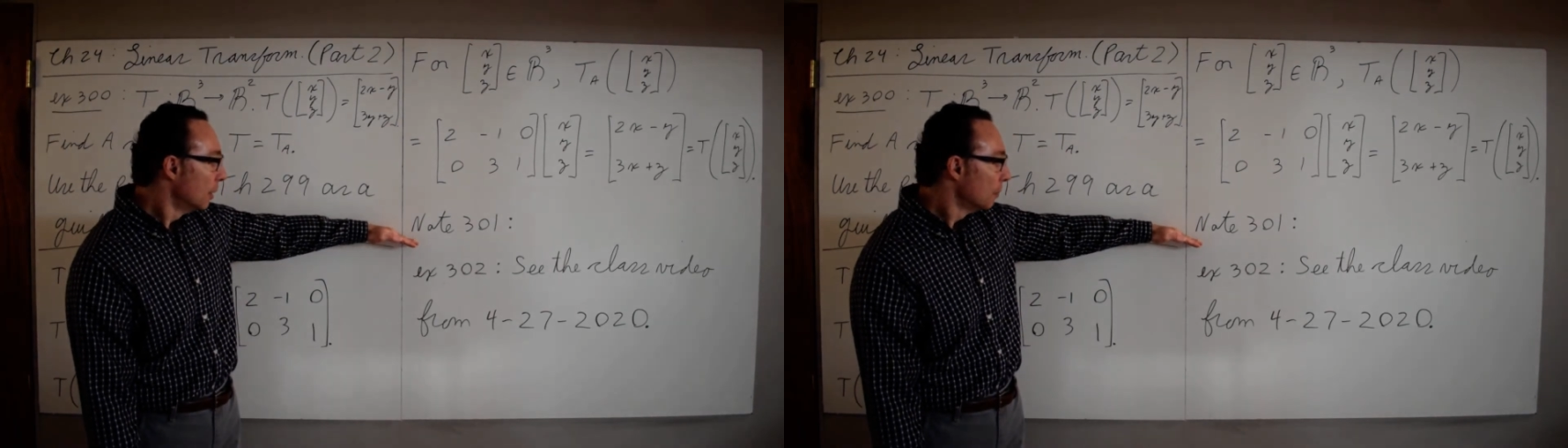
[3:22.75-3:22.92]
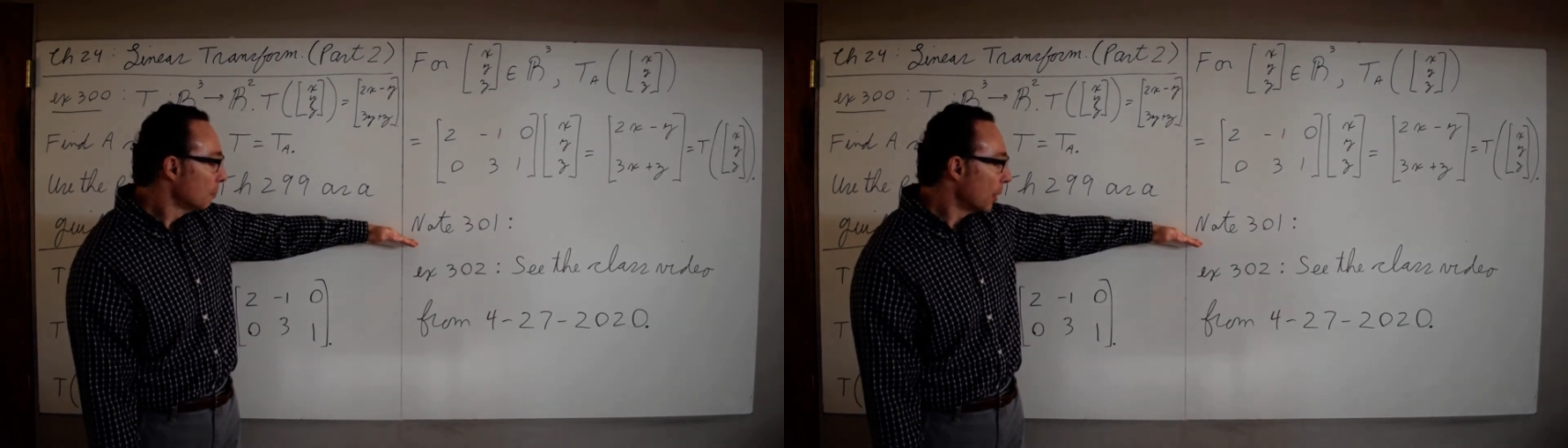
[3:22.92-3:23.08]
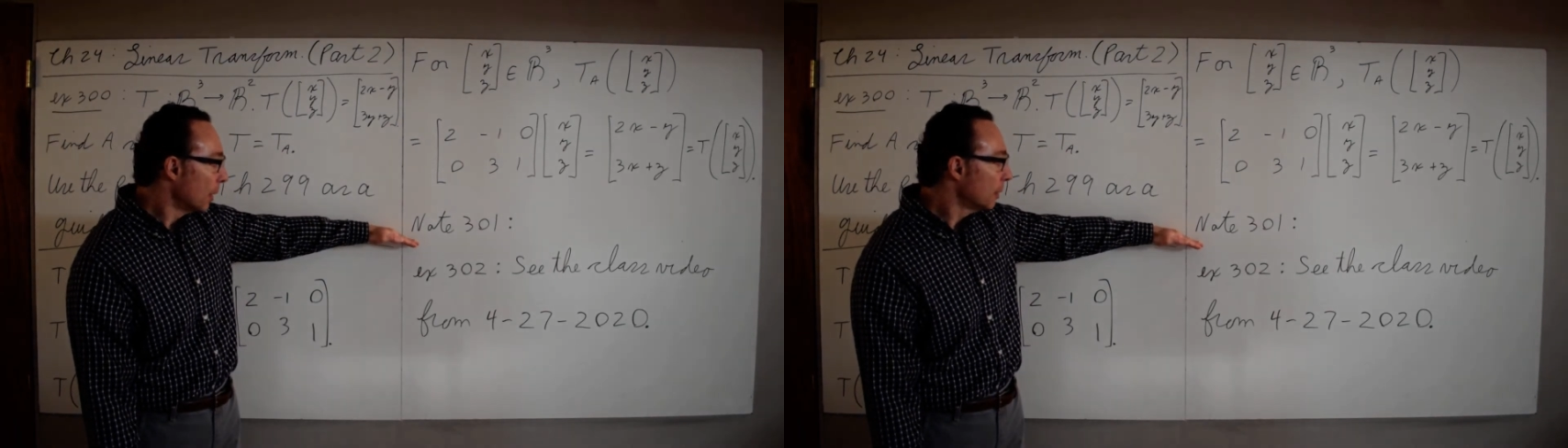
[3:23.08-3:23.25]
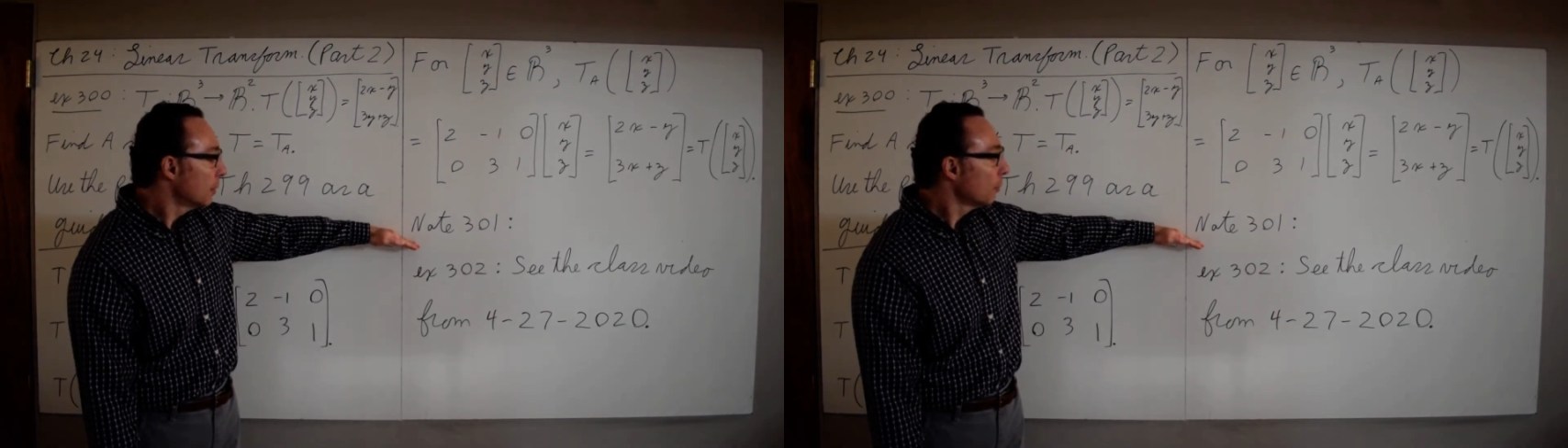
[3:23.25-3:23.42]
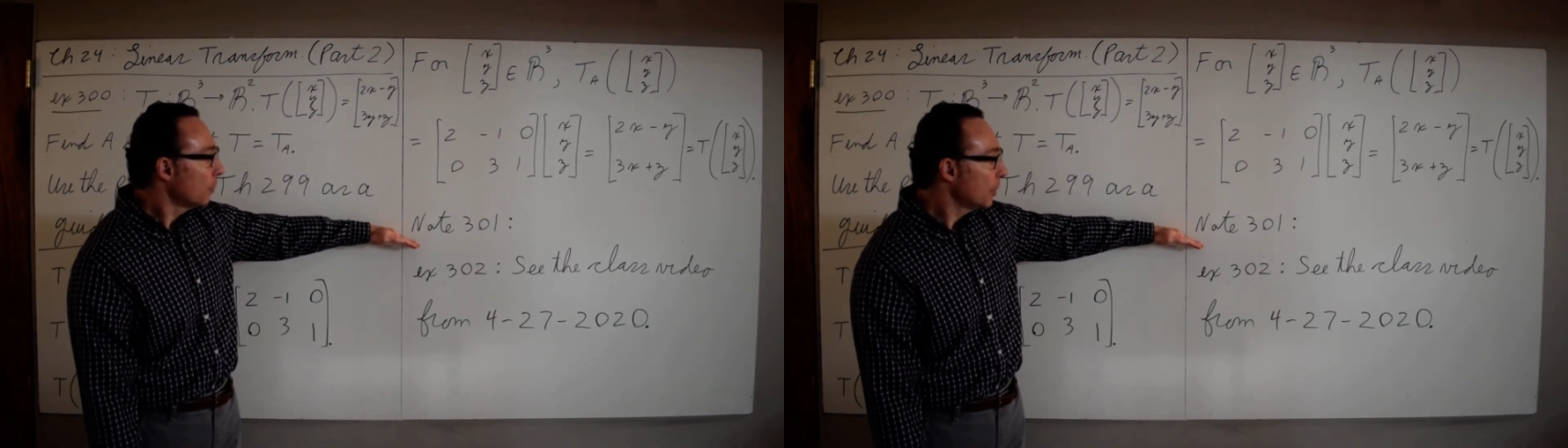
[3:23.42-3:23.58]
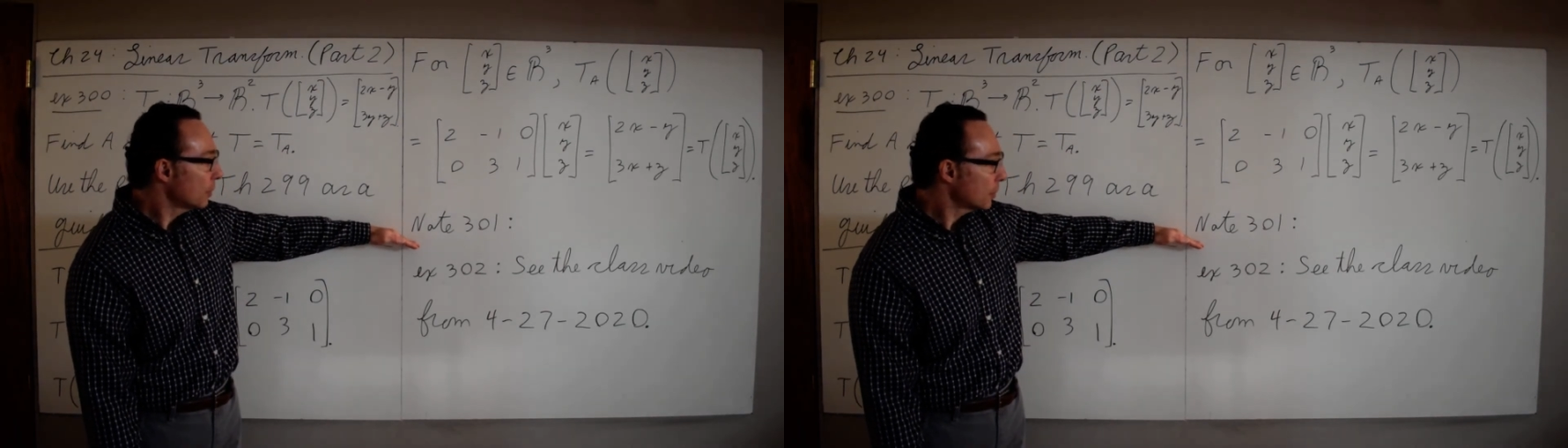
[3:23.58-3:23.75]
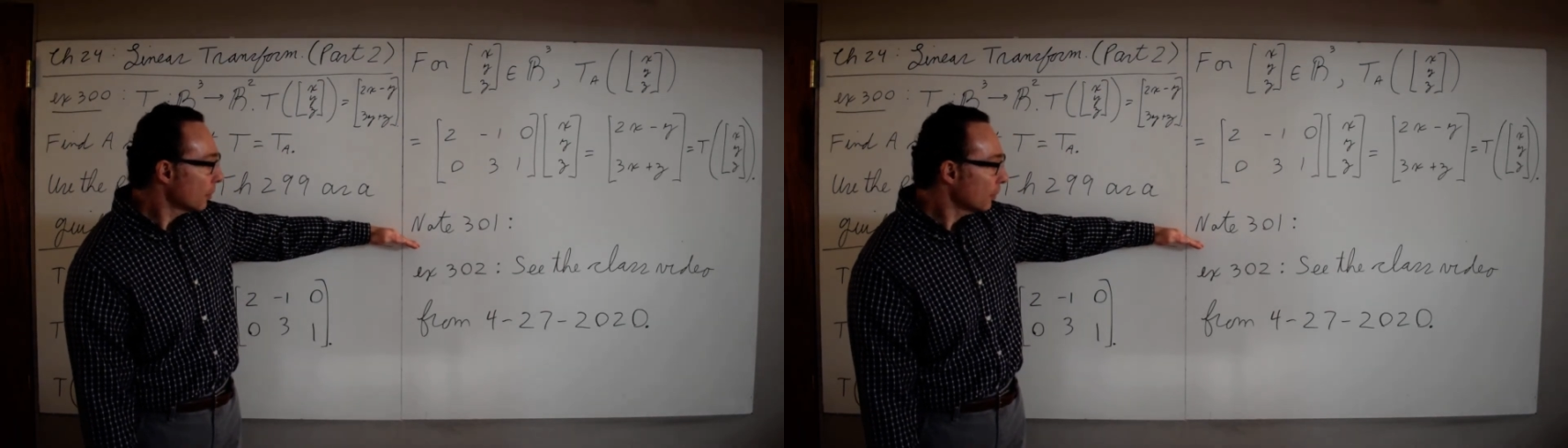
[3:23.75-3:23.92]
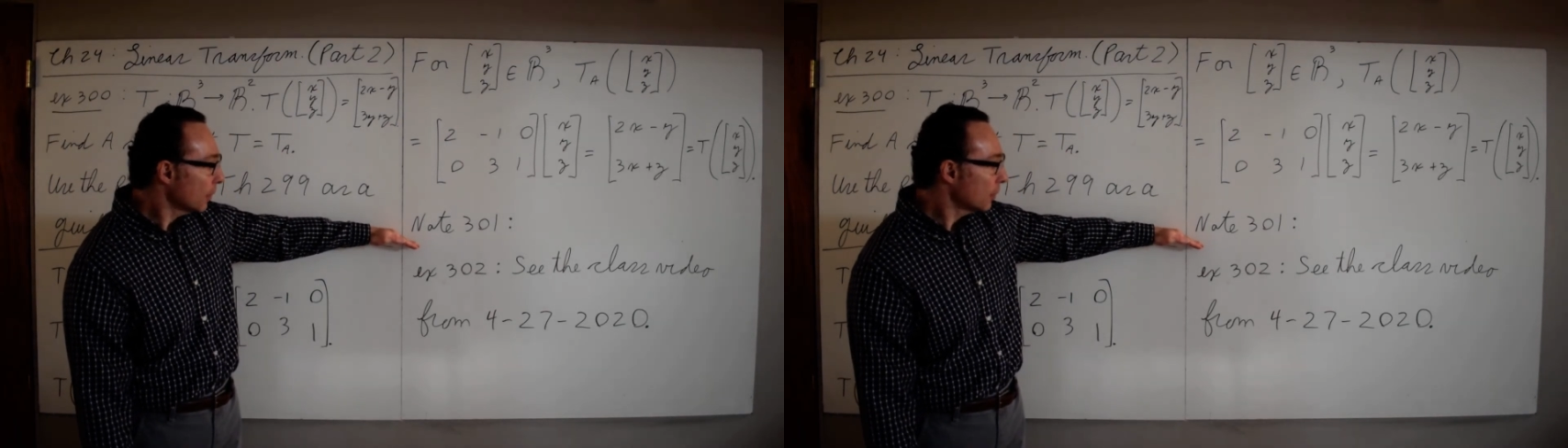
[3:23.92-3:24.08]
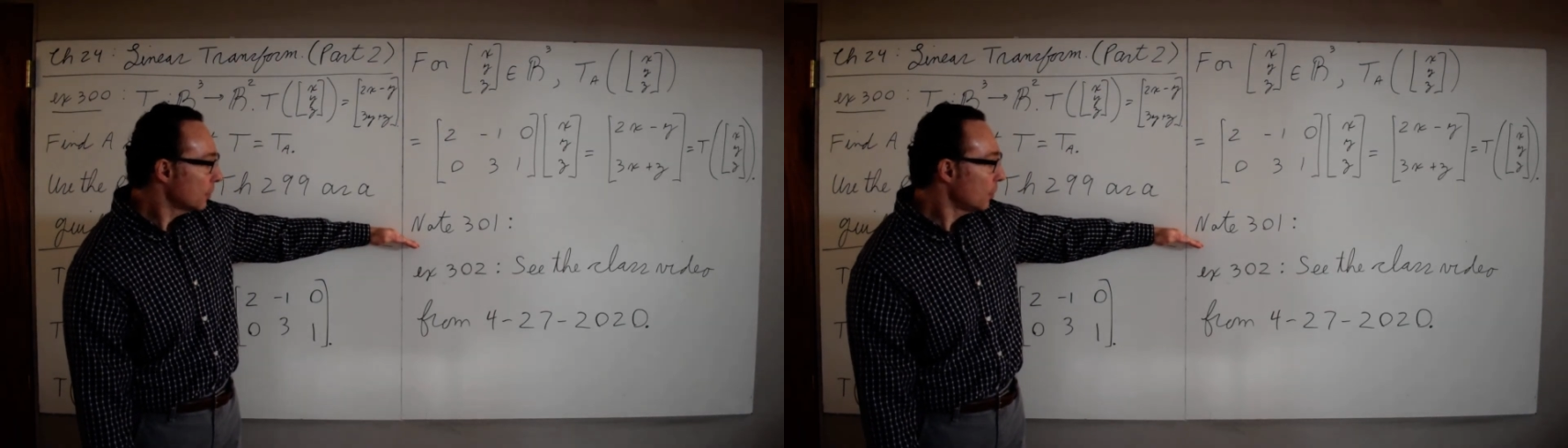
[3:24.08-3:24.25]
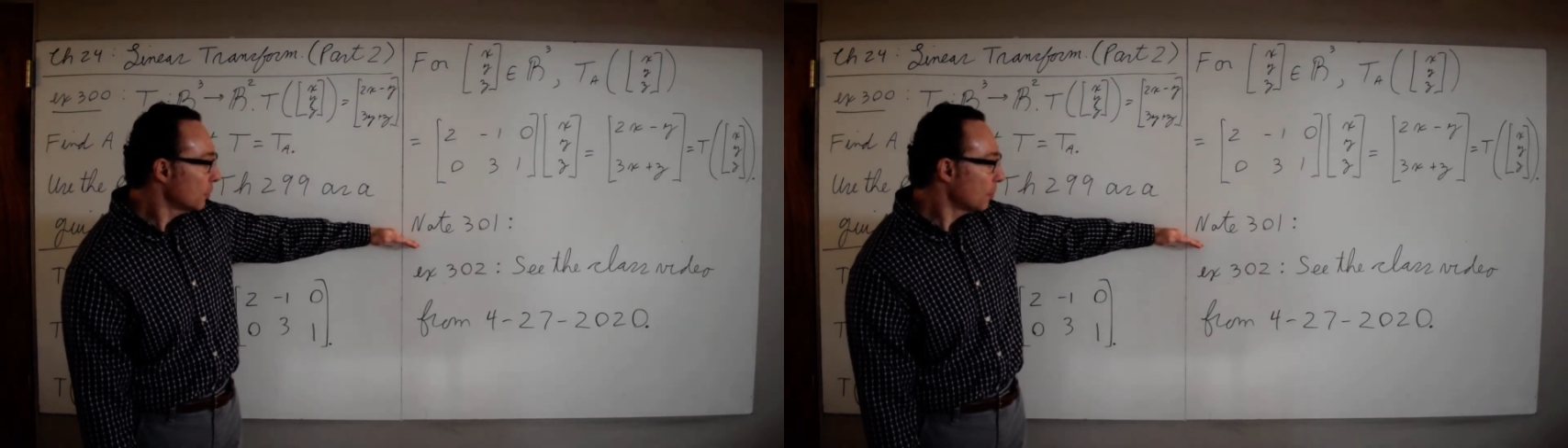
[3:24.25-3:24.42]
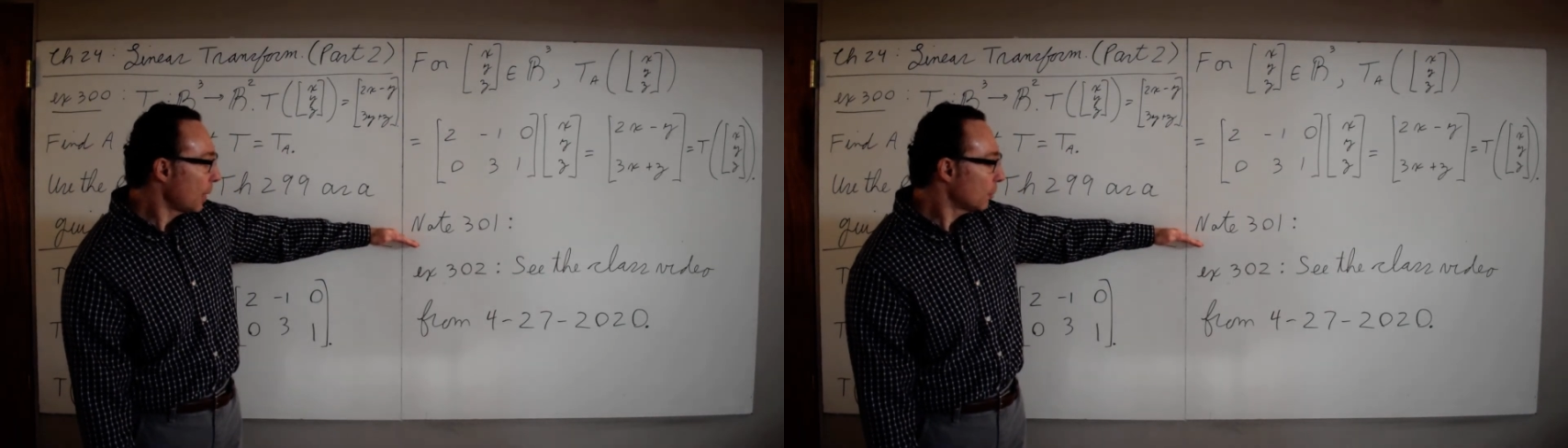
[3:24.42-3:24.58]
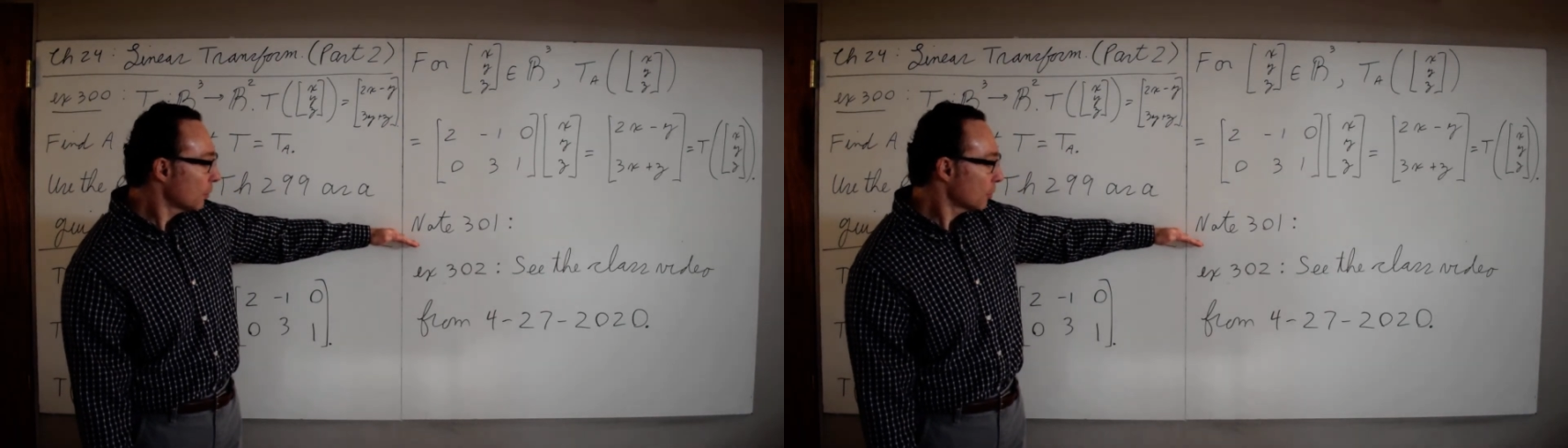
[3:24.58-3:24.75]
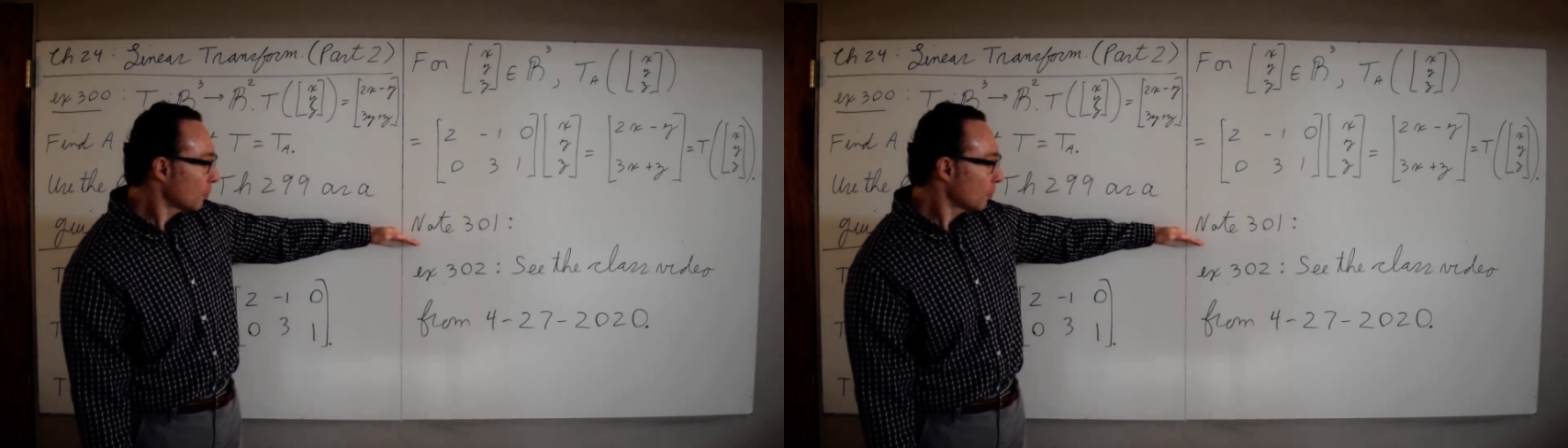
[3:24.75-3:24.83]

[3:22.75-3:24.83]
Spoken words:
but we still get to use matrix